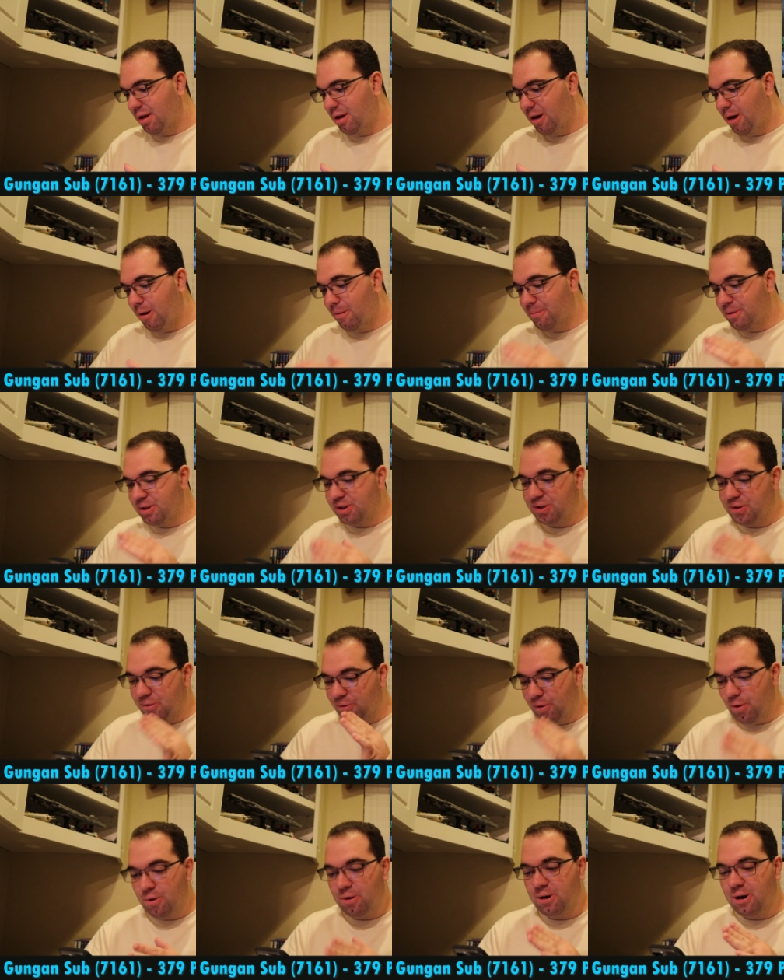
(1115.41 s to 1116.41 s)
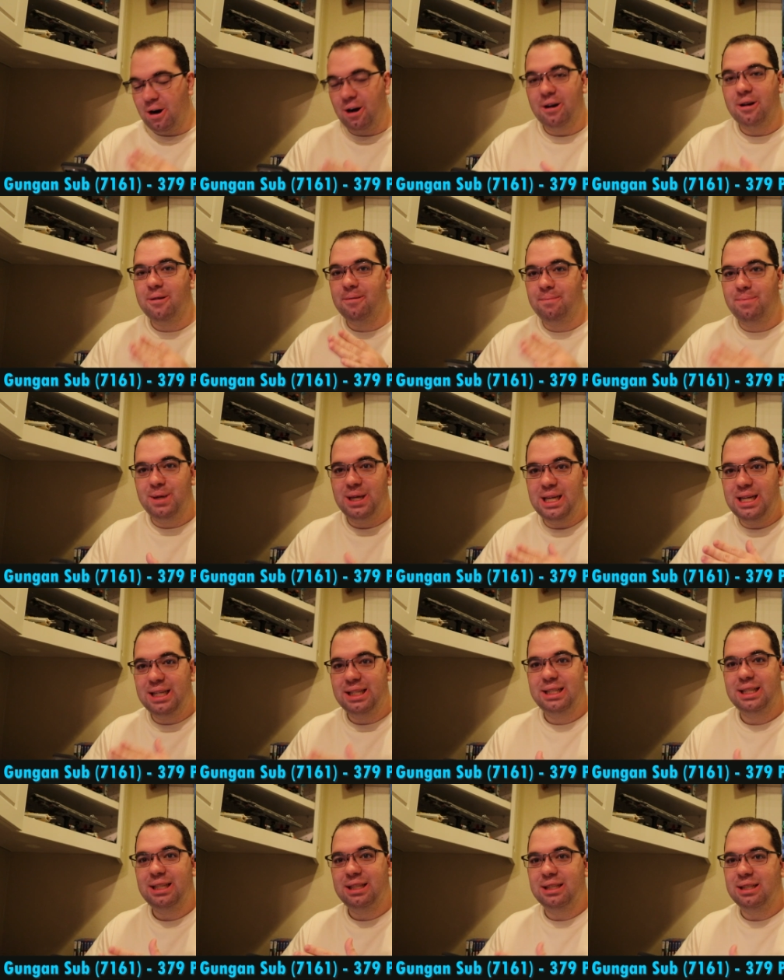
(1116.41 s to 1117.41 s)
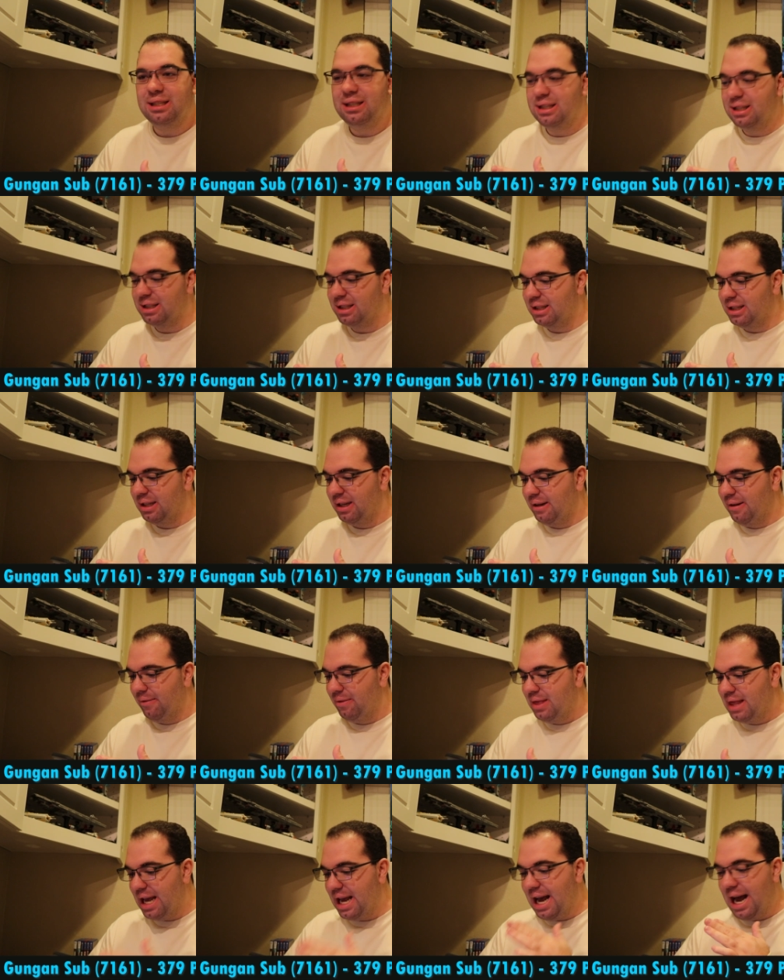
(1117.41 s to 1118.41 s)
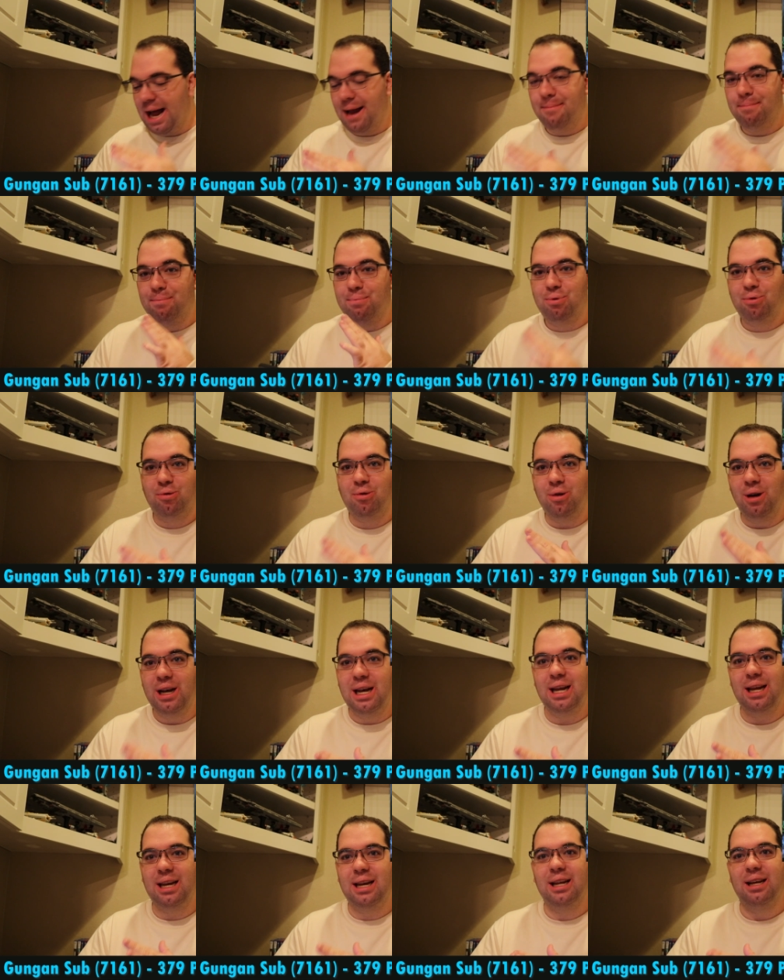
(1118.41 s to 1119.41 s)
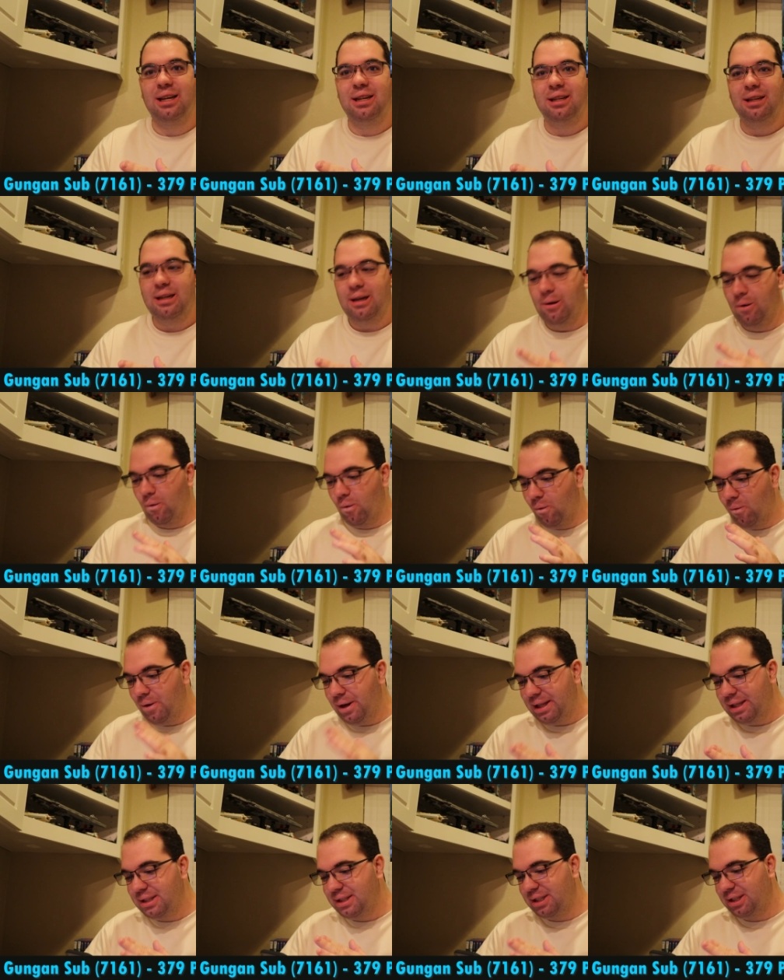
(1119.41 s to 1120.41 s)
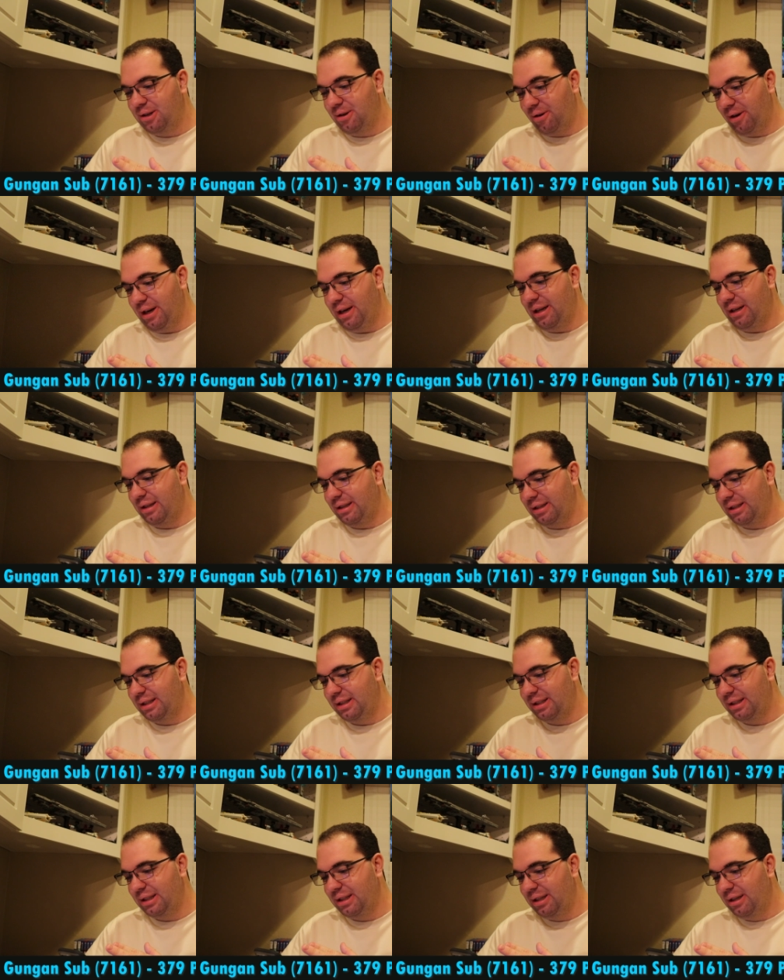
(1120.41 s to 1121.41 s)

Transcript: Almost 400 pieces. They had printed windscreens.